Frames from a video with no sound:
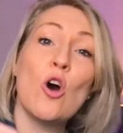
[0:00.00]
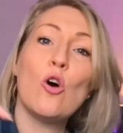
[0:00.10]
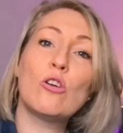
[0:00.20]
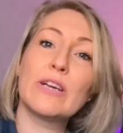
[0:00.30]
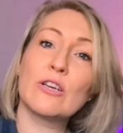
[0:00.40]

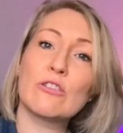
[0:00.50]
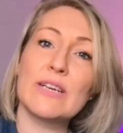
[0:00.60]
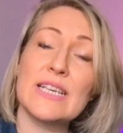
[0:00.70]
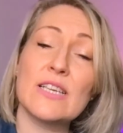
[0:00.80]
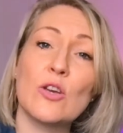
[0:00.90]
or
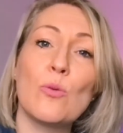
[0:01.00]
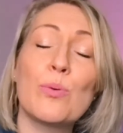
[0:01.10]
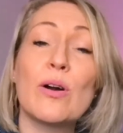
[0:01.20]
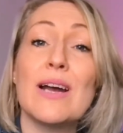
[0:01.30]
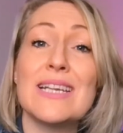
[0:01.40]
increase your
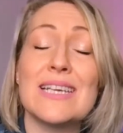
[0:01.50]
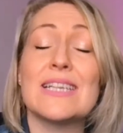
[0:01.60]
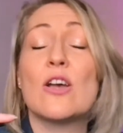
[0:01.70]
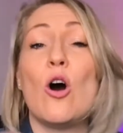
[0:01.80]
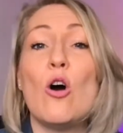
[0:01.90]
prices
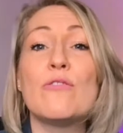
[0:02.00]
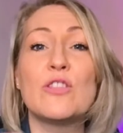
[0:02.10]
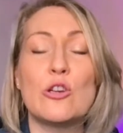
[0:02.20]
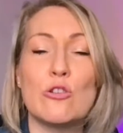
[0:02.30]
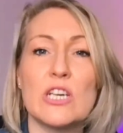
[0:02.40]
of
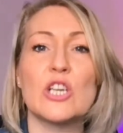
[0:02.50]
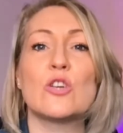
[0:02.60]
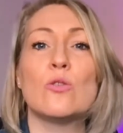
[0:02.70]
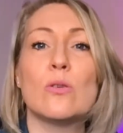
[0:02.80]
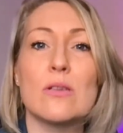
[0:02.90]
the
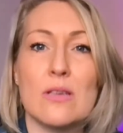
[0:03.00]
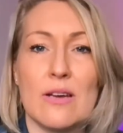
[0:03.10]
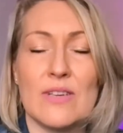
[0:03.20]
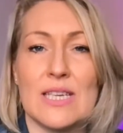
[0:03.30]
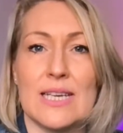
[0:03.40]
traditional
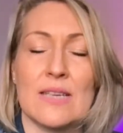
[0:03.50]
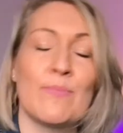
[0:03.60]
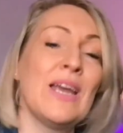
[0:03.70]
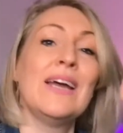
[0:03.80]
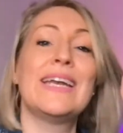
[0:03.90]
services.
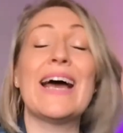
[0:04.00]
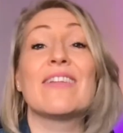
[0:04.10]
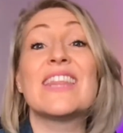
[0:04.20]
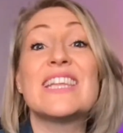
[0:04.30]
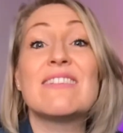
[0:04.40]
Now,
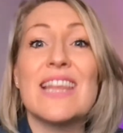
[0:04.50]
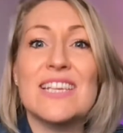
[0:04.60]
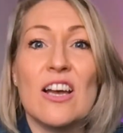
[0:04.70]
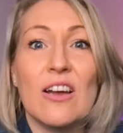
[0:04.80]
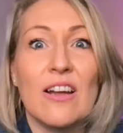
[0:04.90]
there's
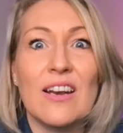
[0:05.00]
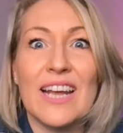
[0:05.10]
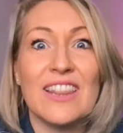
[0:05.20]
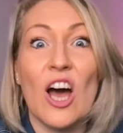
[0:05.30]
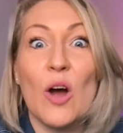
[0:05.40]
a
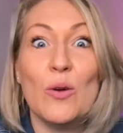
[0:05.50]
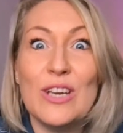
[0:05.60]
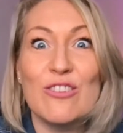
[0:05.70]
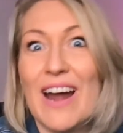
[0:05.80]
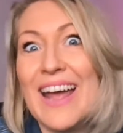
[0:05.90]
like the holy
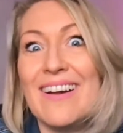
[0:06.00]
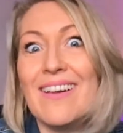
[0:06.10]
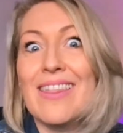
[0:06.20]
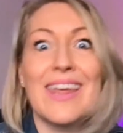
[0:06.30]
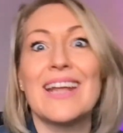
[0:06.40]
grail
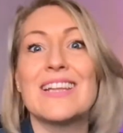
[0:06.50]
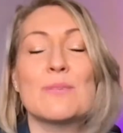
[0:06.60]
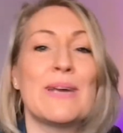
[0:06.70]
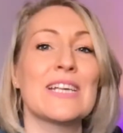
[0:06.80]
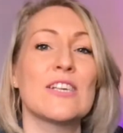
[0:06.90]
thing that's
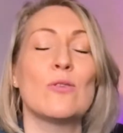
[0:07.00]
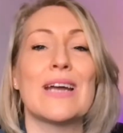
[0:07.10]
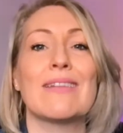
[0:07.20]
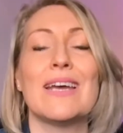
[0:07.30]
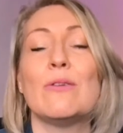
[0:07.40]
being sold
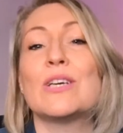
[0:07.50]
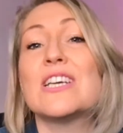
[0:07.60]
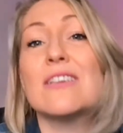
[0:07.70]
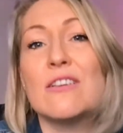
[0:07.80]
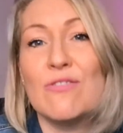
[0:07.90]
out there, which is
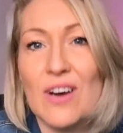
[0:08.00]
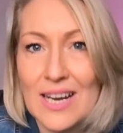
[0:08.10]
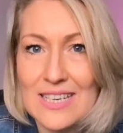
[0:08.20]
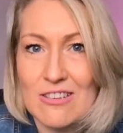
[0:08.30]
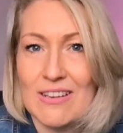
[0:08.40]

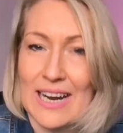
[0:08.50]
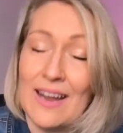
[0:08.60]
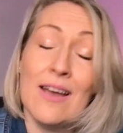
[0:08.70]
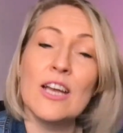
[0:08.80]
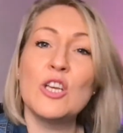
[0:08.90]
advisory.
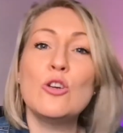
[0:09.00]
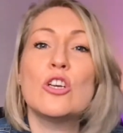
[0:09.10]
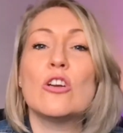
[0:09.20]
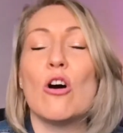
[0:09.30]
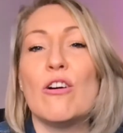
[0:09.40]
You
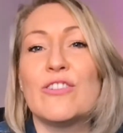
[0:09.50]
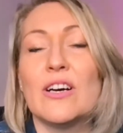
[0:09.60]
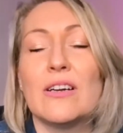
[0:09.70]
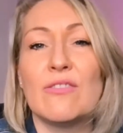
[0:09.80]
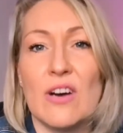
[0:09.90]
should offer
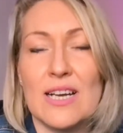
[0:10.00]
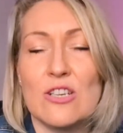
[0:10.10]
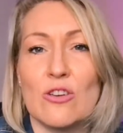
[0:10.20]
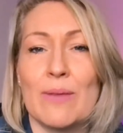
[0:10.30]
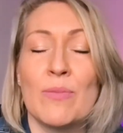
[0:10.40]

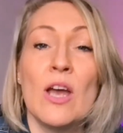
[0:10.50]
advisory.